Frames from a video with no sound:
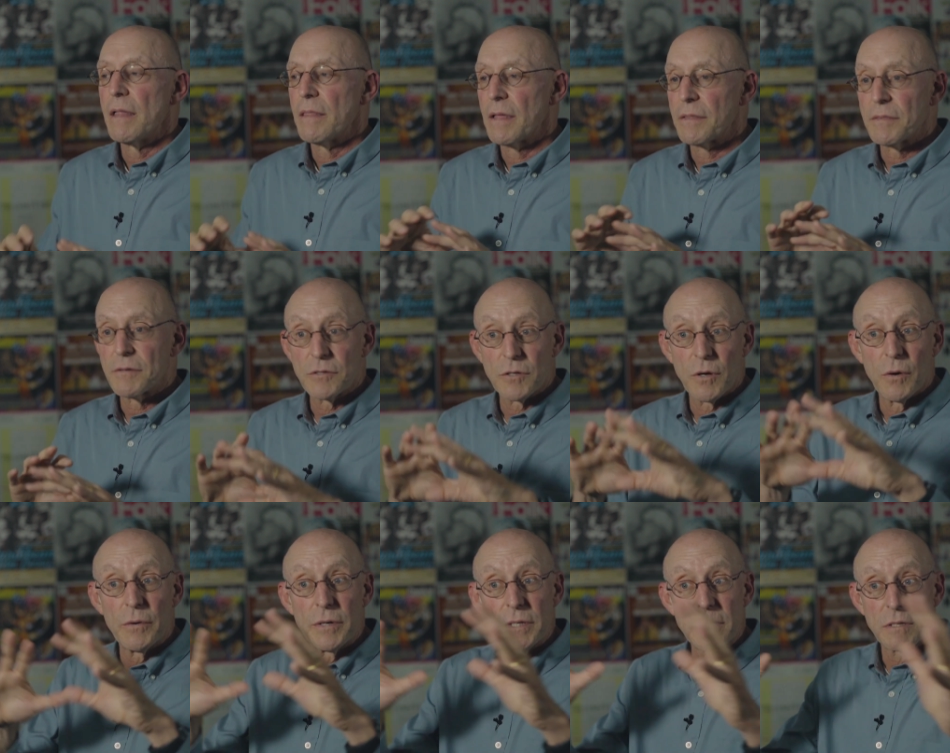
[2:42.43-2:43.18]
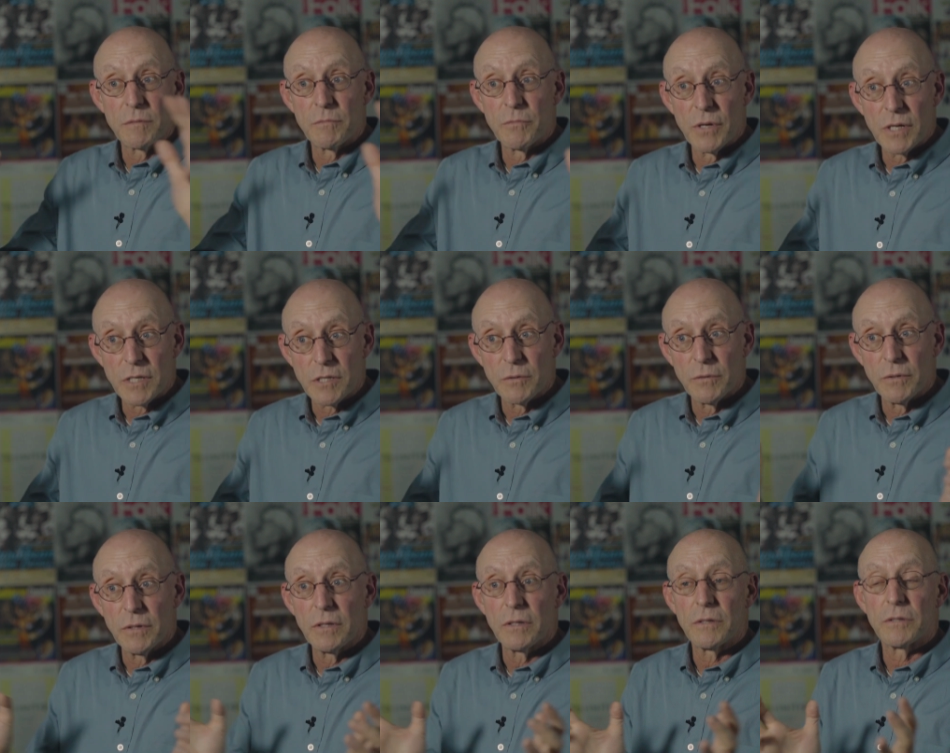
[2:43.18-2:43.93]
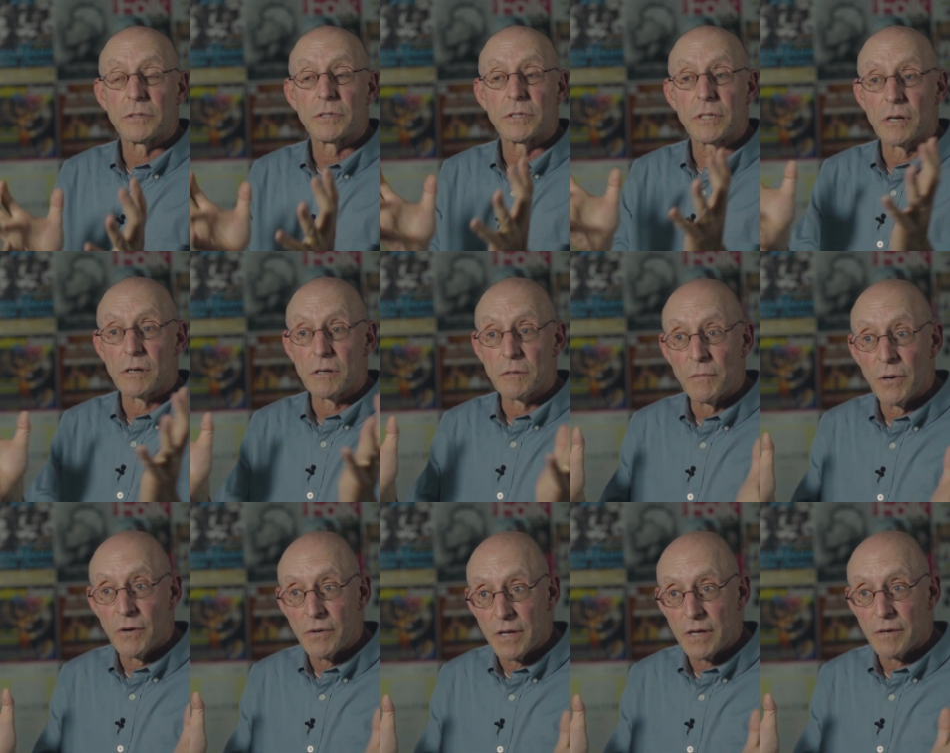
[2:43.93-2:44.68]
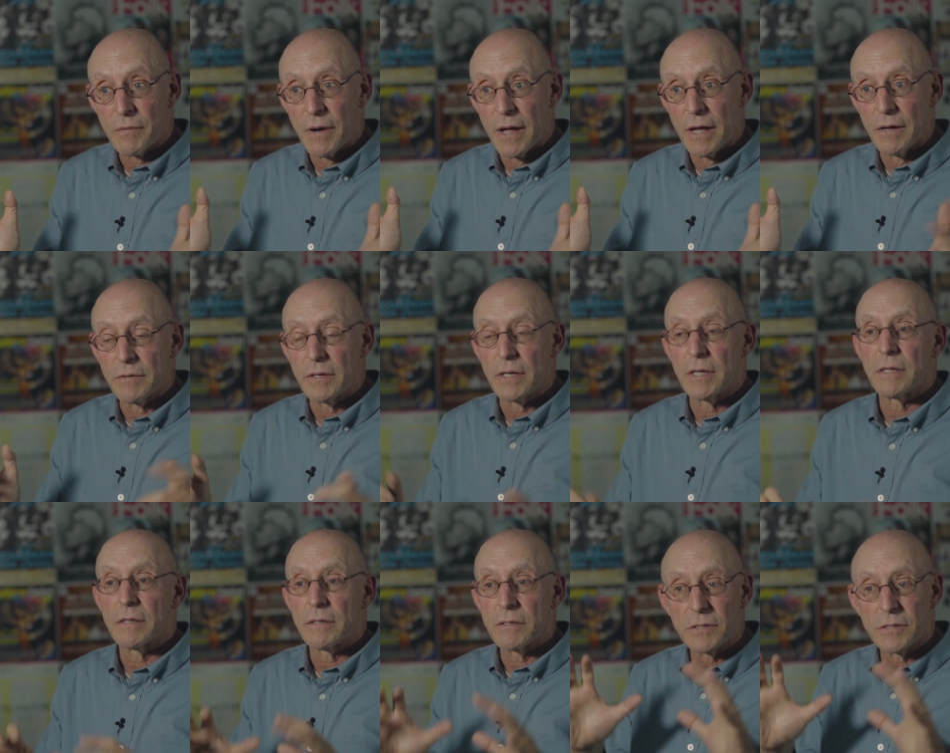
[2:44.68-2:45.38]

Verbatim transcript: that there's always some ritual or ceremony around it.